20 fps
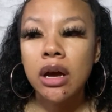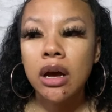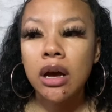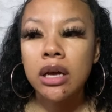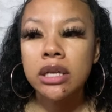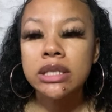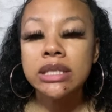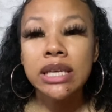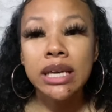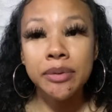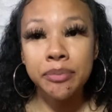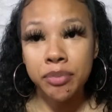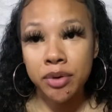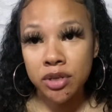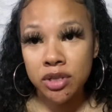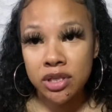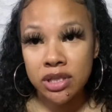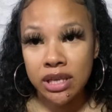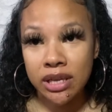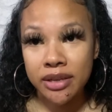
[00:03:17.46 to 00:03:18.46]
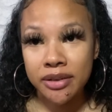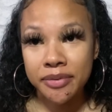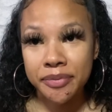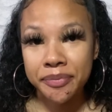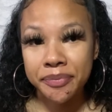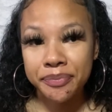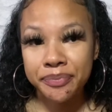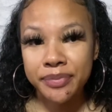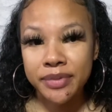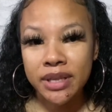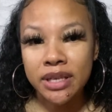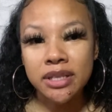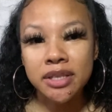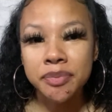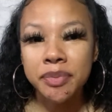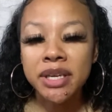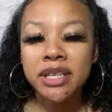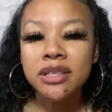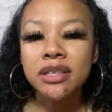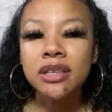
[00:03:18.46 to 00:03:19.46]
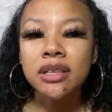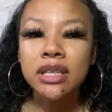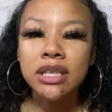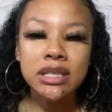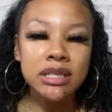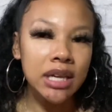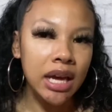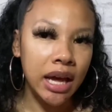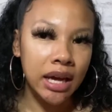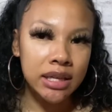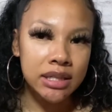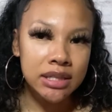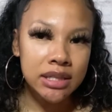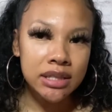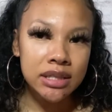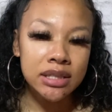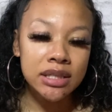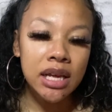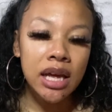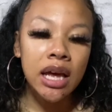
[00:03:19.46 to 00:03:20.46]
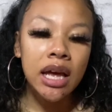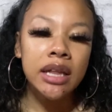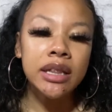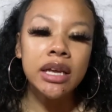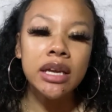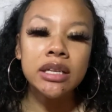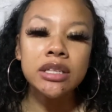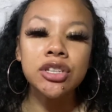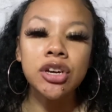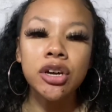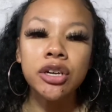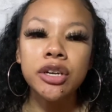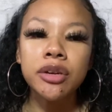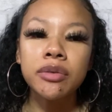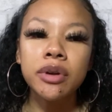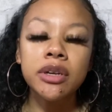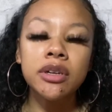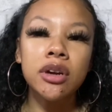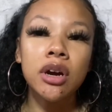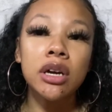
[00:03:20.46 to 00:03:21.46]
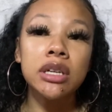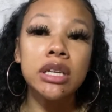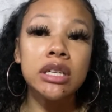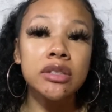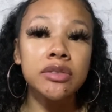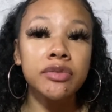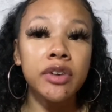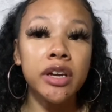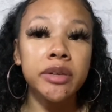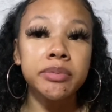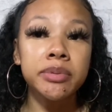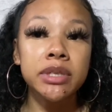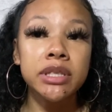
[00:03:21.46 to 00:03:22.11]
10%. That's basically taxes. Then Target Red Card, that's 5%.